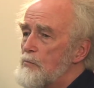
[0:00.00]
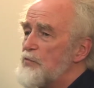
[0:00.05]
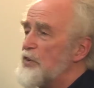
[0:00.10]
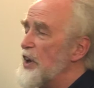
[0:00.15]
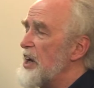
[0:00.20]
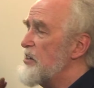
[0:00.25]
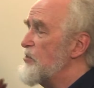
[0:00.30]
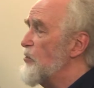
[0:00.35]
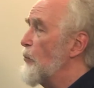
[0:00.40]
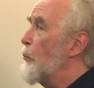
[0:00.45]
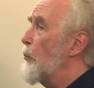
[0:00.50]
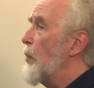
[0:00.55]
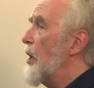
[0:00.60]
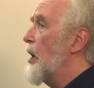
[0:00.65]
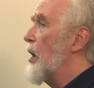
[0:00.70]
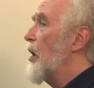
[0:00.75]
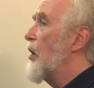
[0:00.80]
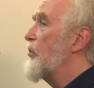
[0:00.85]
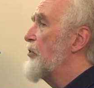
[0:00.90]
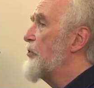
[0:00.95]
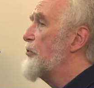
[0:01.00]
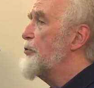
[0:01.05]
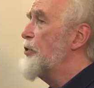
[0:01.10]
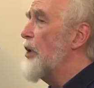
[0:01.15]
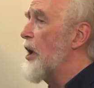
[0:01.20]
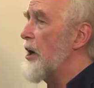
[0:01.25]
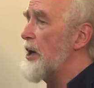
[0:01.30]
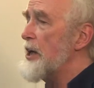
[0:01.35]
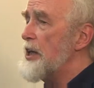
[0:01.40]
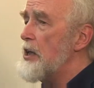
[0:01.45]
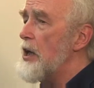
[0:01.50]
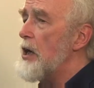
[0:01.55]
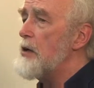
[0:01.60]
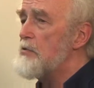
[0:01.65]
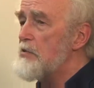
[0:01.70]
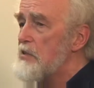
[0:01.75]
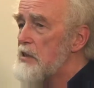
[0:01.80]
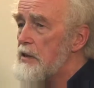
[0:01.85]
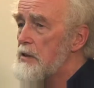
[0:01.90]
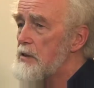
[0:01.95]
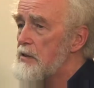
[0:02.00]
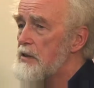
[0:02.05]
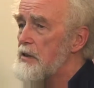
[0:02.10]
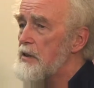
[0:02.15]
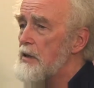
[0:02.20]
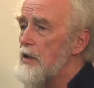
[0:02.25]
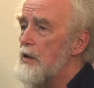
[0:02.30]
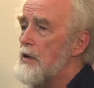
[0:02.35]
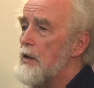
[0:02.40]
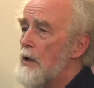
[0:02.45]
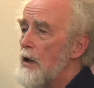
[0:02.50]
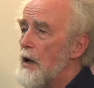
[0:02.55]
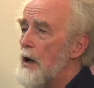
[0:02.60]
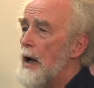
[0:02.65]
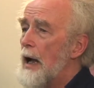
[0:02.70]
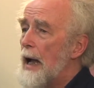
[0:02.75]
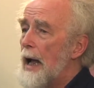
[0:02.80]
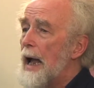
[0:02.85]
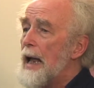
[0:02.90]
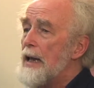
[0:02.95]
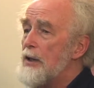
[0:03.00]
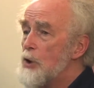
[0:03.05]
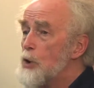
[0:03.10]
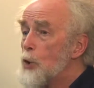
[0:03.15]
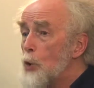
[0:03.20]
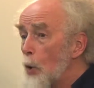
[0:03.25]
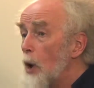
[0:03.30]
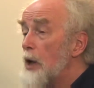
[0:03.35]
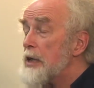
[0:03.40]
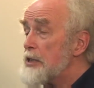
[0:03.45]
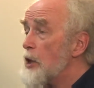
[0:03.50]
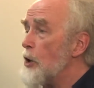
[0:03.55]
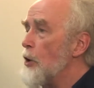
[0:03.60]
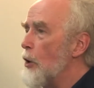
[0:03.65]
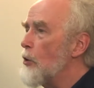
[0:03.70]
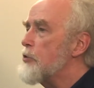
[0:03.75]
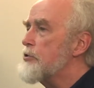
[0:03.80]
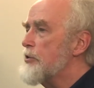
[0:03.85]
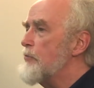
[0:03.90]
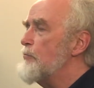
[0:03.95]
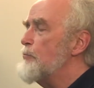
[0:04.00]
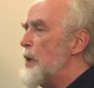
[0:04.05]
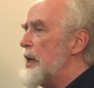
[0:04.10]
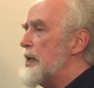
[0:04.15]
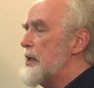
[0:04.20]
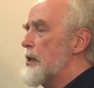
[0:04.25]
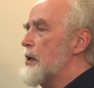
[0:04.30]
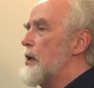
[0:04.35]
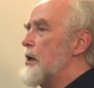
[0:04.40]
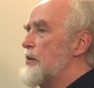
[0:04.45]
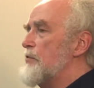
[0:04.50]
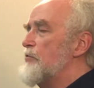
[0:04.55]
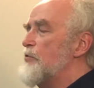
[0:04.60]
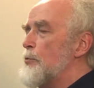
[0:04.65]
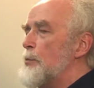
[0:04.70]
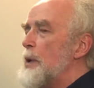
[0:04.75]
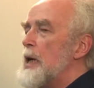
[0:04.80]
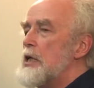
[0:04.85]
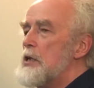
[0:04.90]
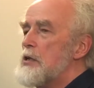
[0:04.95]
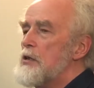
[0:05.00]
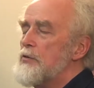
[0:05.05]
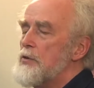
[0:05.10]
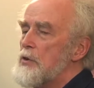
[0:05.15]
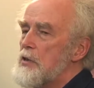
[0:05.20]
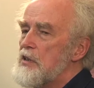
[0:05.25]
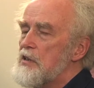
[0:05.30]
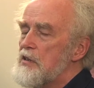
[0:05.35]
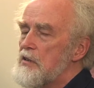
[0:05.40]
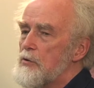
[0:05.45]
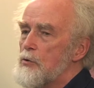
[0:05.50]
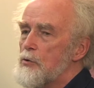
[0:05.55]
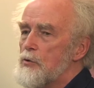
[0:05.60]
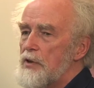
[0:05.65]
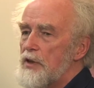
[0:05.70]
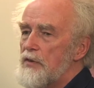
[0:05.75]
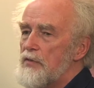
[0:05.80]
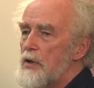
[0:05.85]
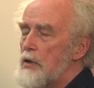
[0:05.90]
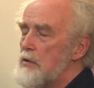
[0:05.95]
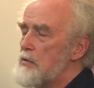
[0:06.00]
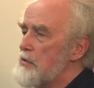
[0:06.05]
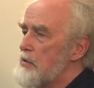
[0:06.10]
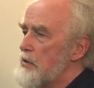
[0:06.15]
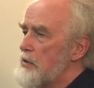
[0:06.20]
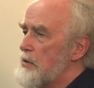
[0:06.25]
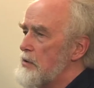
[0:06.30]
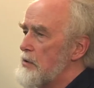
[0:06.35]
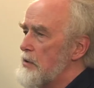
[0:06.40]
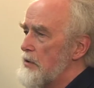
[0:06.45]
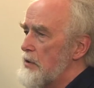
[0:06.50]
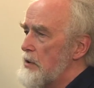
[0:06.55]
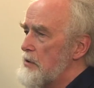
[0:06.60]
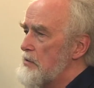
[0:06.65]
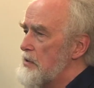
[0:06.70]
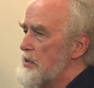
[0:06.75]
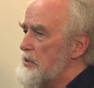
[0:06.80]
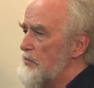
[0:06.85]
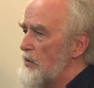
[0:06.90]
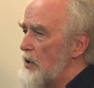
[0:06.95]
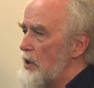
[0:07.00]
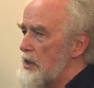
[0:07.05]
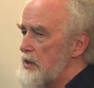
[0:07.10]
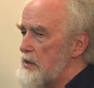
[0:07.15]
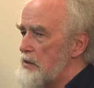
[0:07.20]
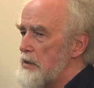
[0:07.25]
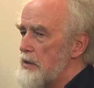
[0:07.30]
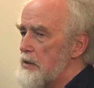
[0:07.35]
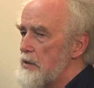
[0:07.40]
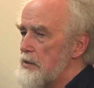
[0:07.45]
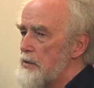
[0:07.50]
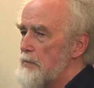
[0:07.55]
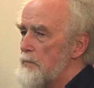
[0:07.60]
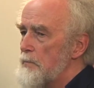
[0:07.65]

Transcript: date of birth, diagnosis, and quite a lot of medical information that is stored in those devices.